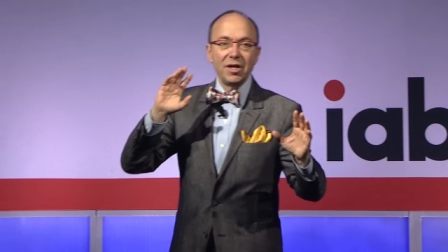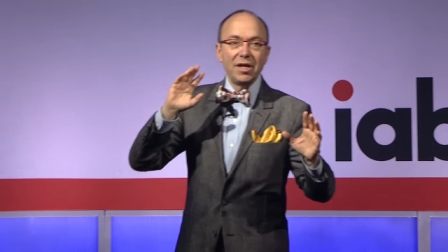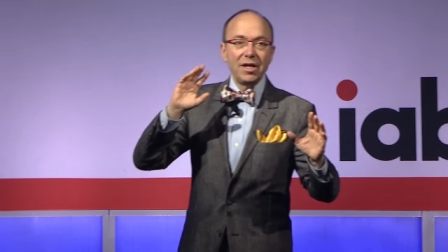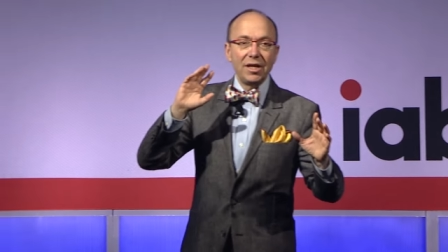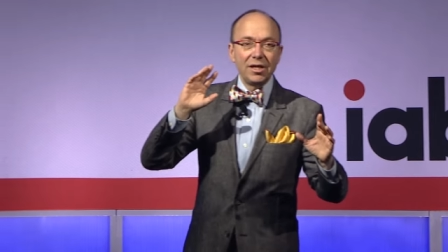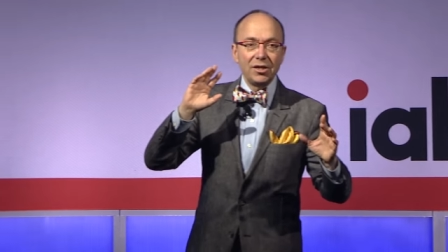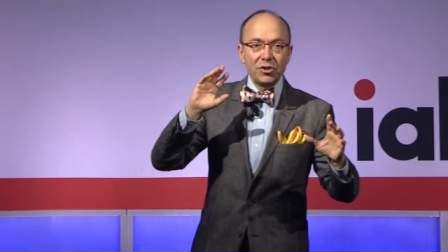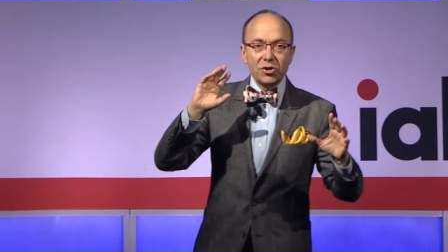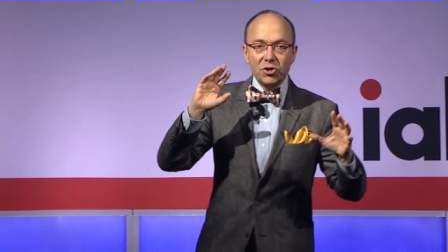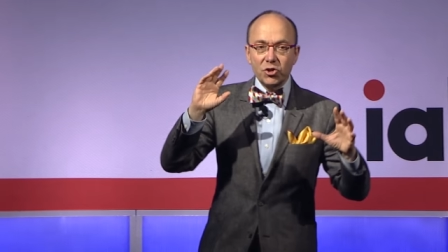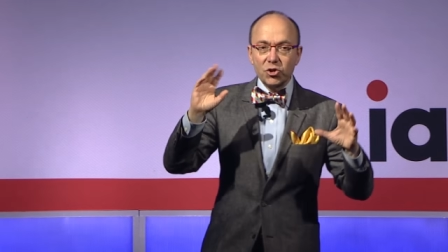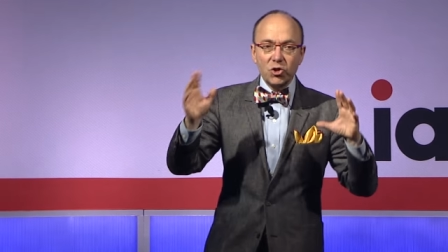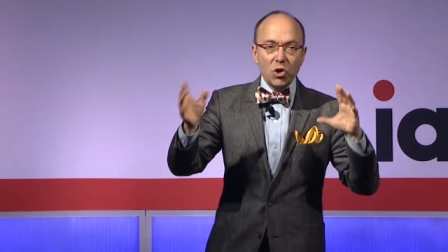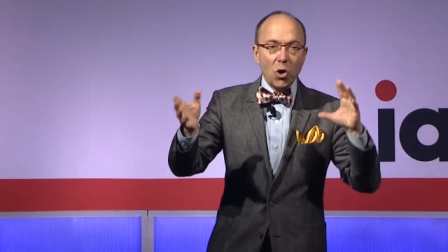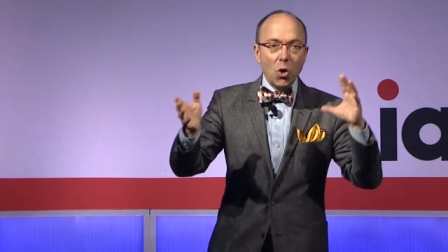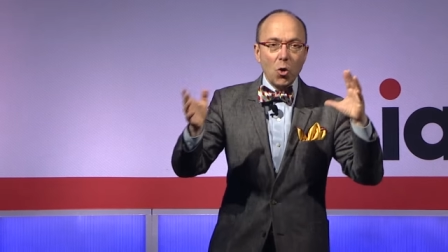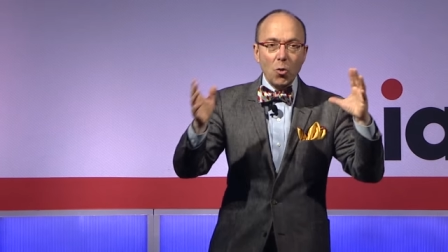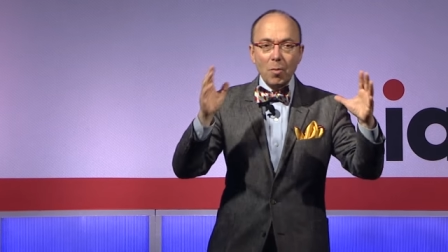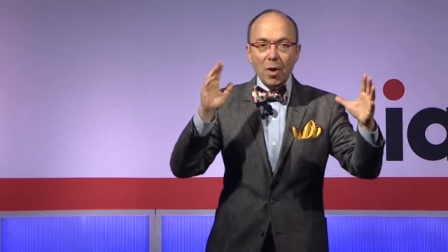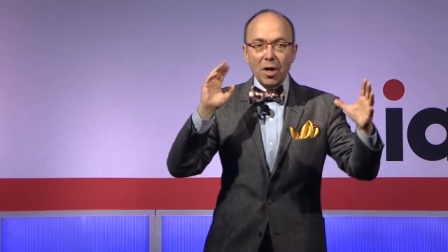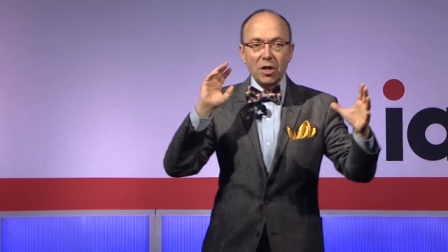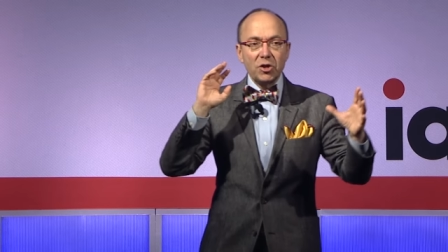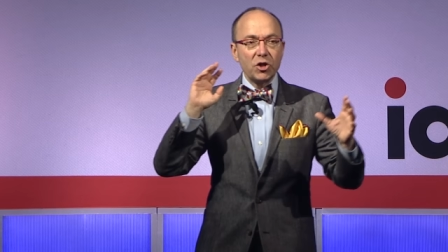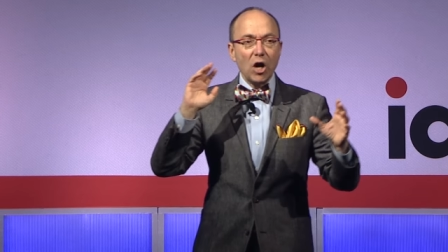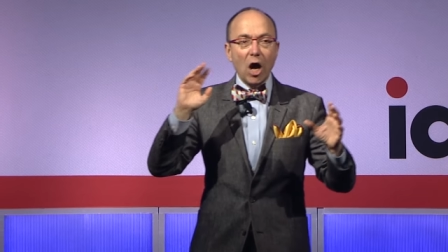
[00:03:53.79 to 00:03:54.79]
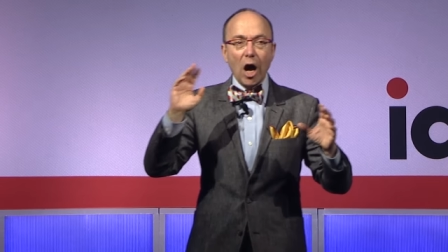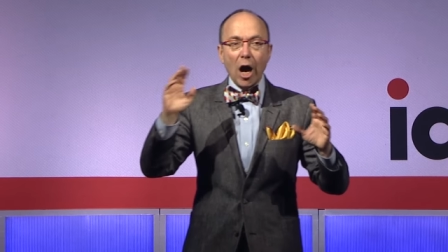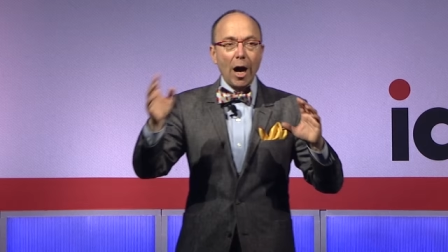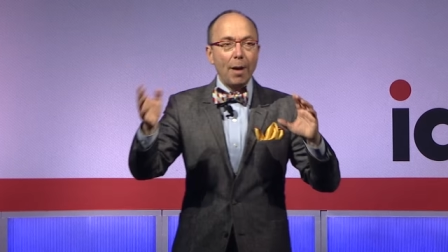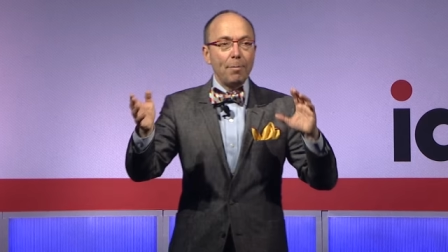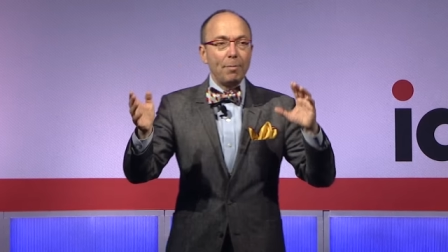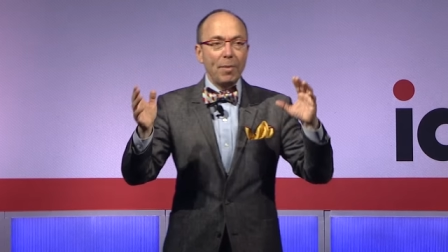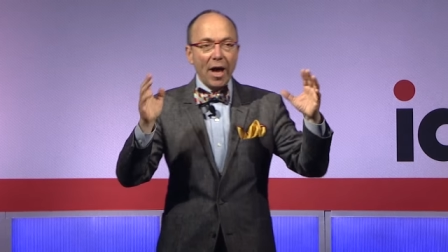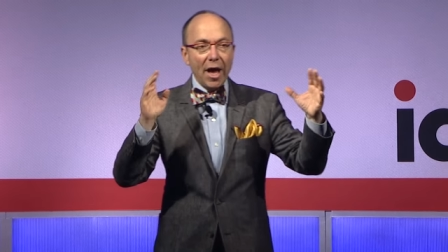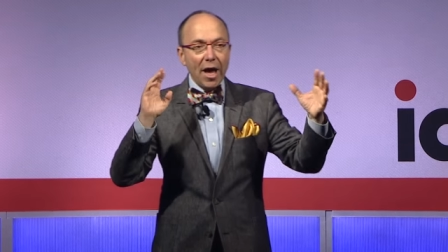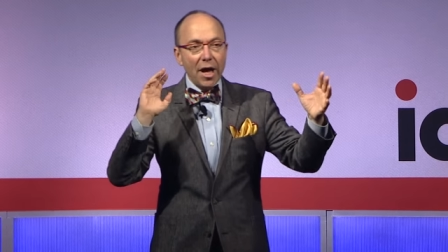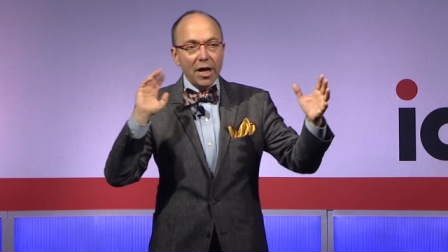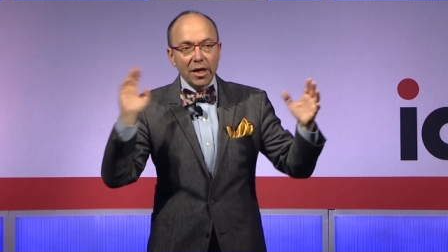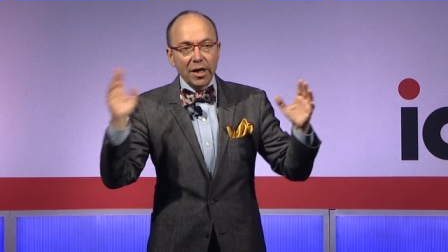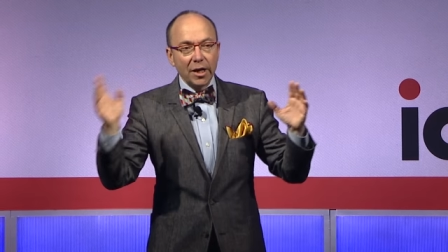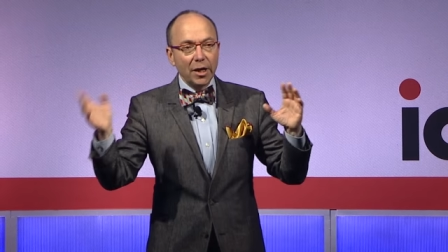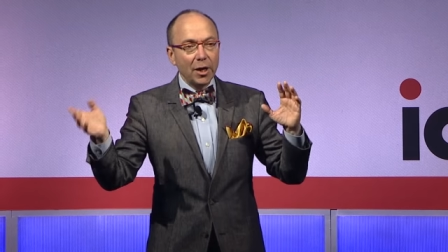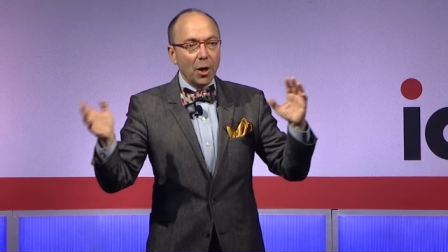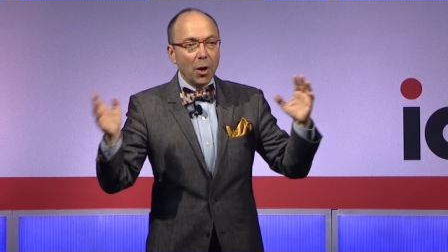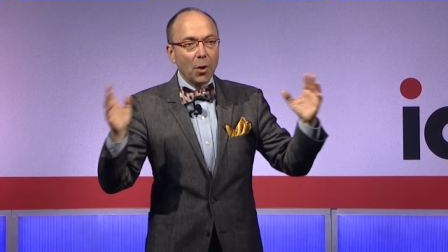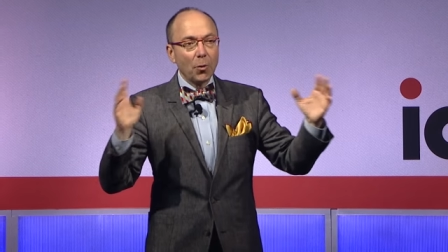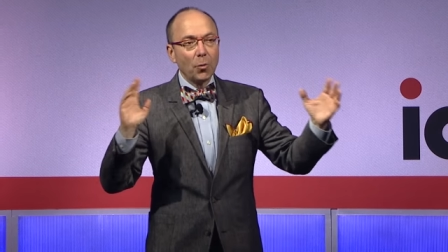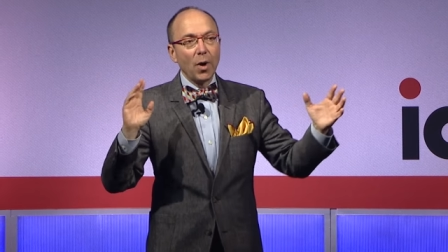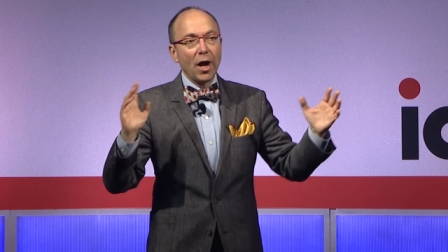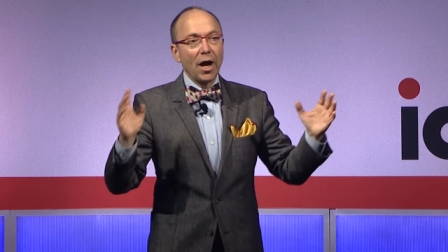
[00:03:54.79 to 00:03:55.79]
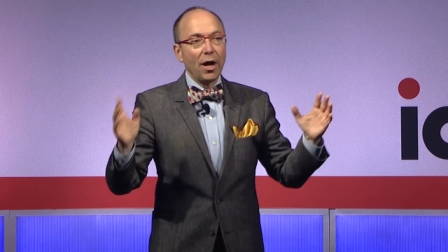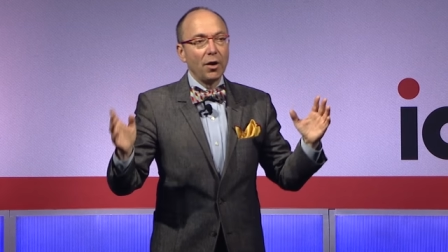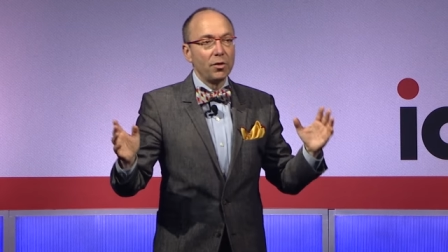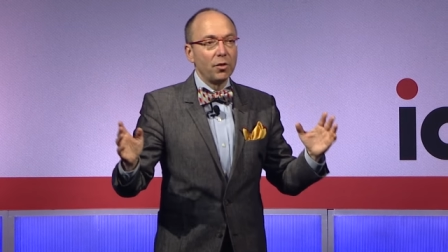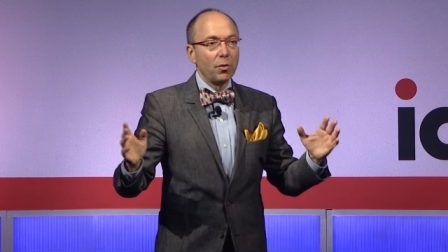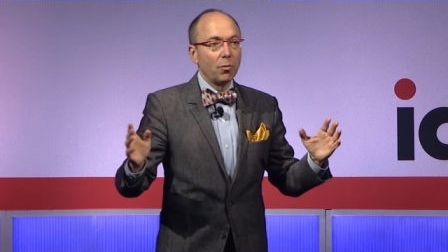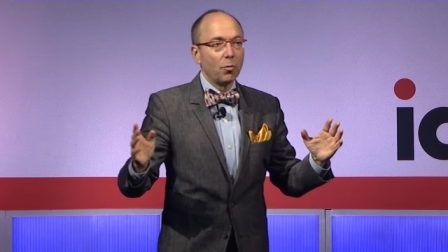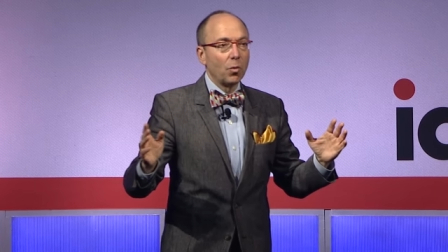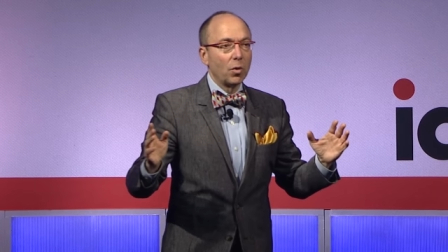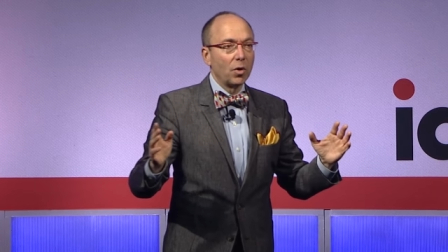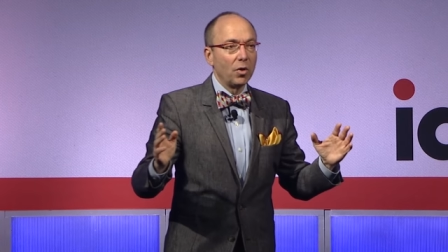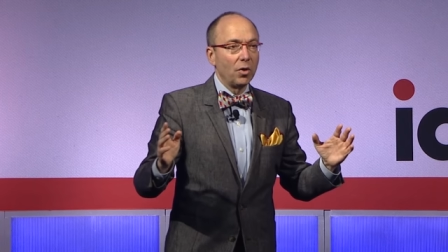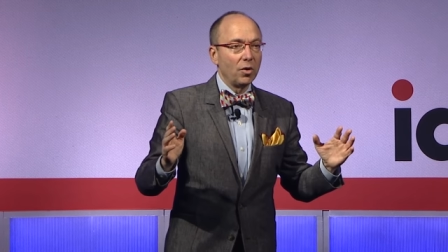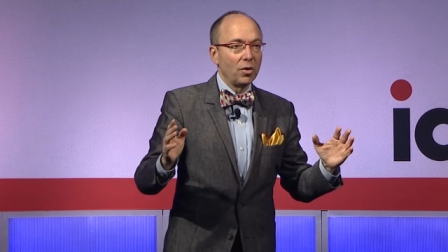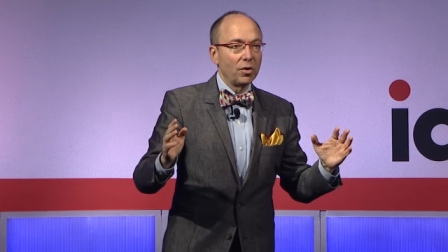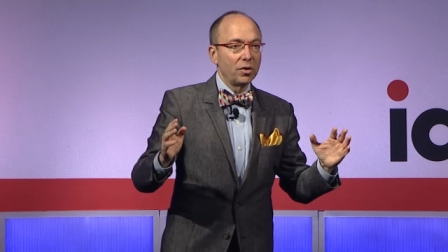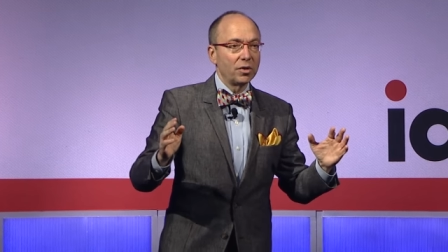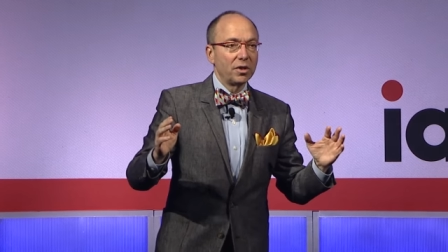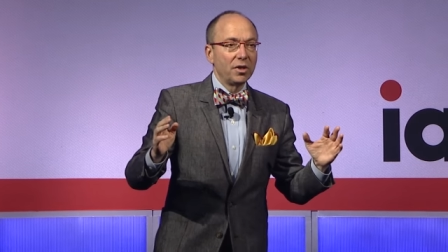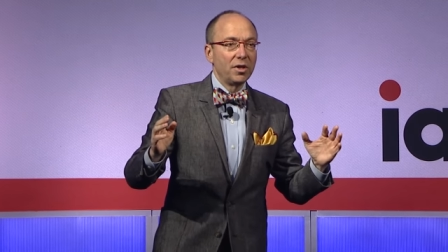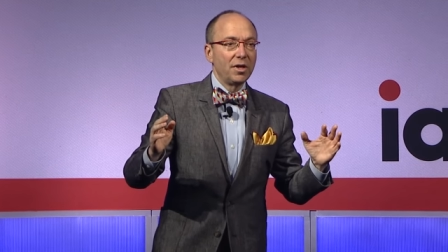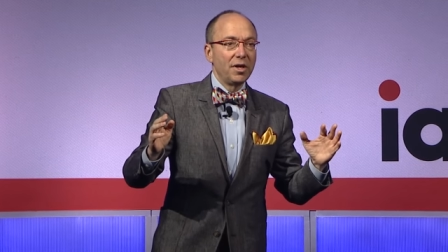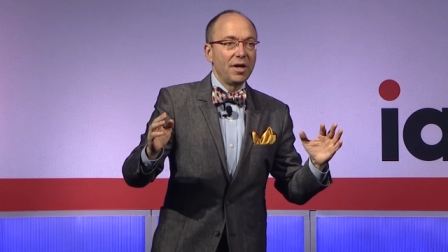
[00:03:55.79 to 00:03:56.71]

in so much op edding around the world.